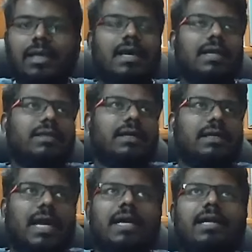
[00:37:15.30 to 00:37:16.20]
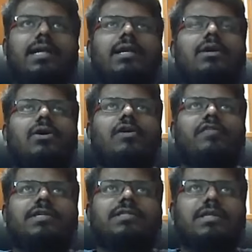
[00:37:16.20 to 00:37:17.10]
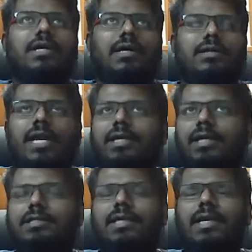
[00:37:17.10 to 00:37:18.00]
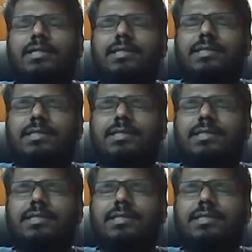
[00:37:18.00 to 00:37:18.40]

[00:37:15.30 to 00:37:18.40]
The clarity of his writings is